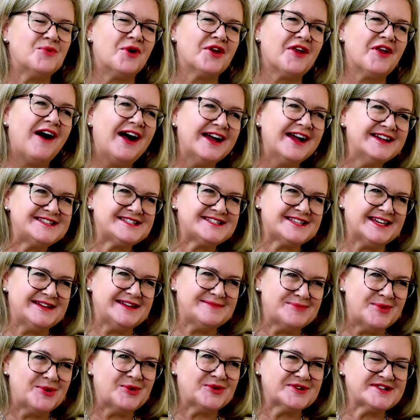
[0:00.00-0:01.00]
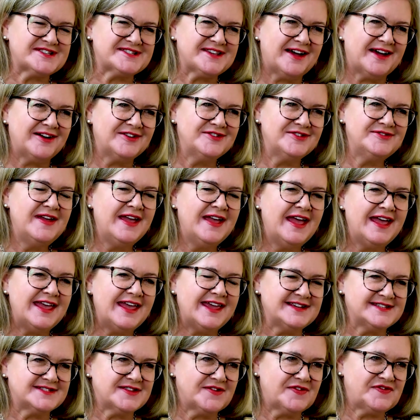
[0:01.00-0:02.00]
What I see more so
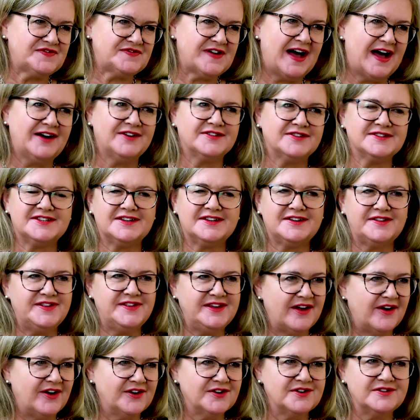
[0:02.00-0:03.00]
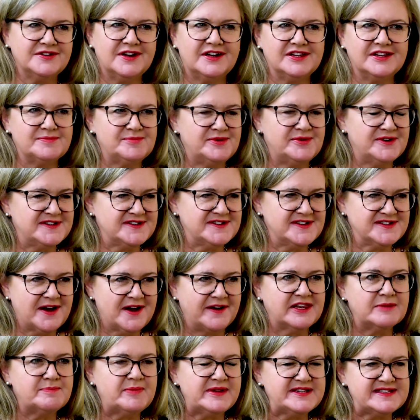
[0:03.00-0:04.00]
is the founder, the owner, the person
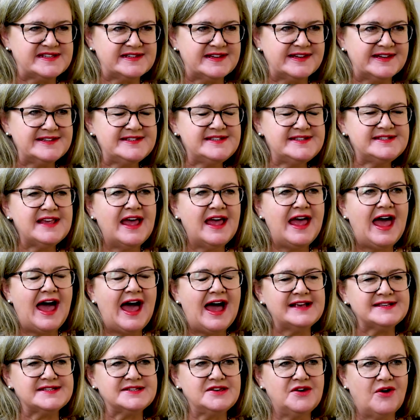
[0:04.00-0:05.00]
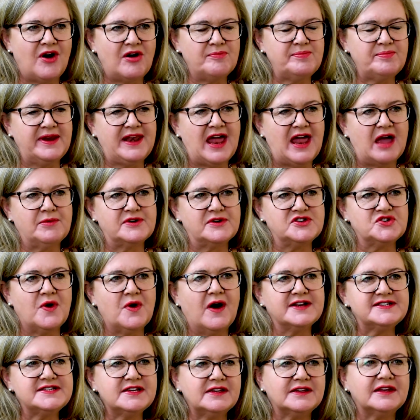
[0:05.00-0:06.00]
inside the business has not been able to
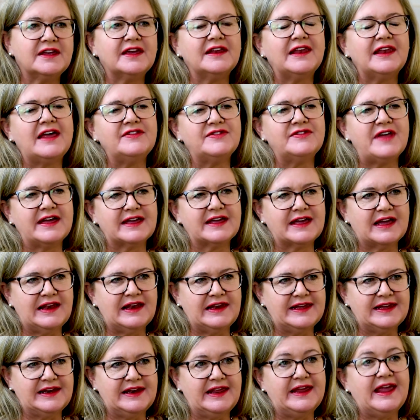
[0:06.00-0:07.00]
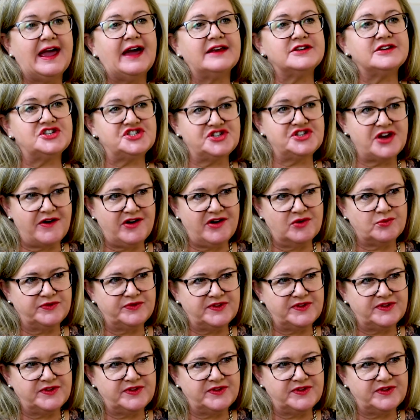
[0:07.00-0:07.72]
articulate that clearly and share it with the